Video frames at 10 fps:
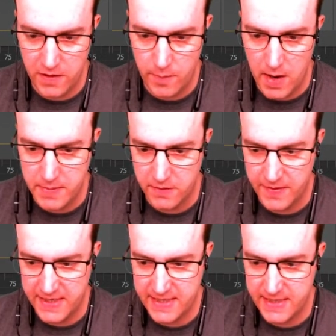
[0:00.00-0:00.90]
for the purpose of
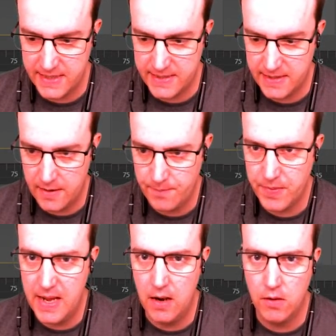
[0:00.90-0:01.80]
this,
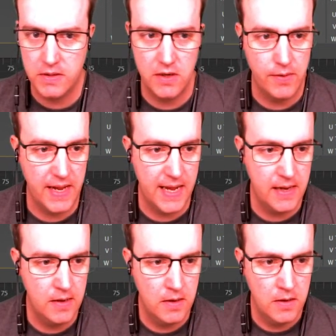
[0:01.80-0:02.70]
it looks
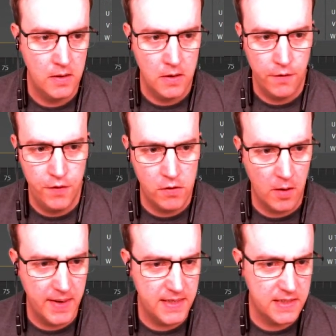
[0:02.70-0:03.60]
okay. A few
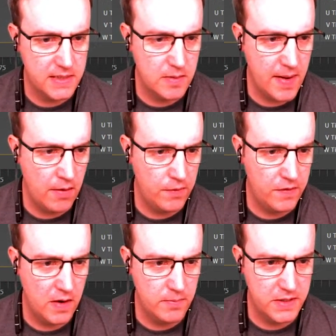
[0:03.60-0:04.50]
comments
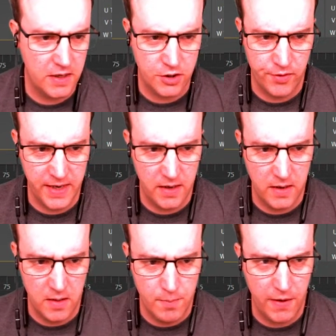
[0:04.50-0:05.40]
about stuttering
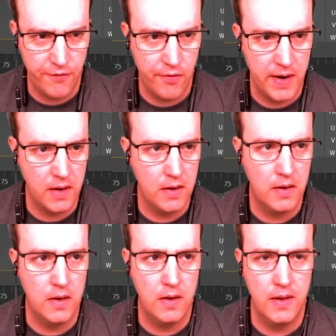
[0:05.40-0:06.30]
and buffering.
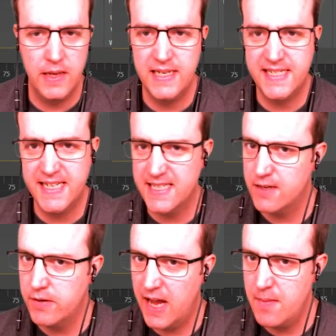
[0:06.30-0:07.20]
It says
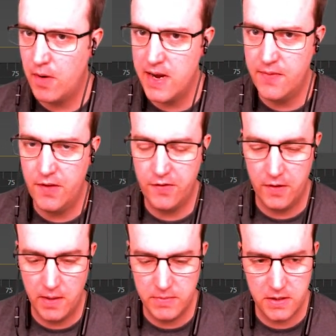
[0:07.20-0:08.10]
it's okay my end this
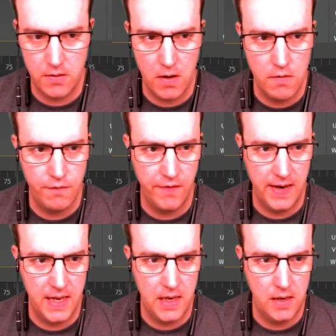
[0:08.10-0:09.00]
time, so
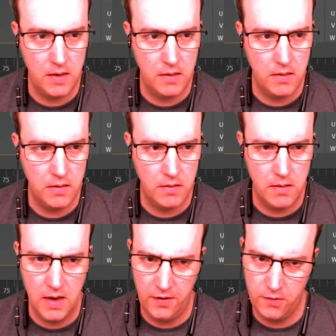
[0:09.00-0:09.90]
hopefully
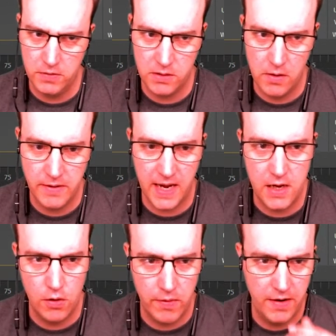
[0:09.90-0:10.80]
it's also okay
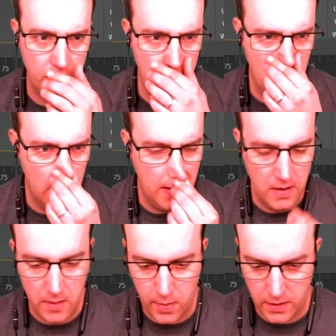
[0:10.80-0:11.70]
your end too.
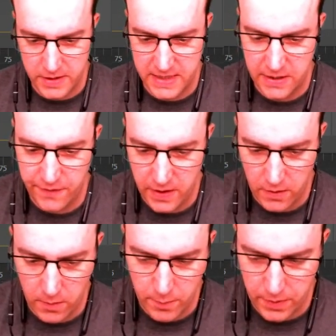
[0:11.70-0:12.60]
Apologies if it's
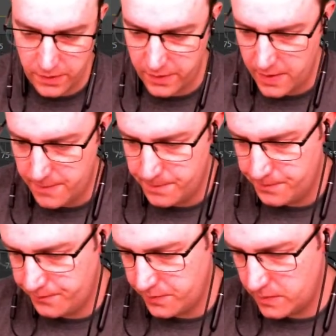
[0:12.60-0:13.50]
not, but
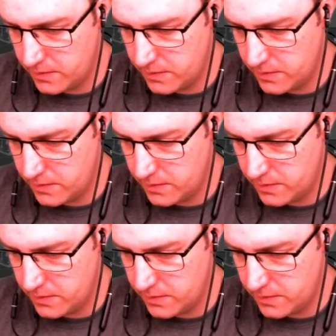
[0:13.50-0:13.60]
I'm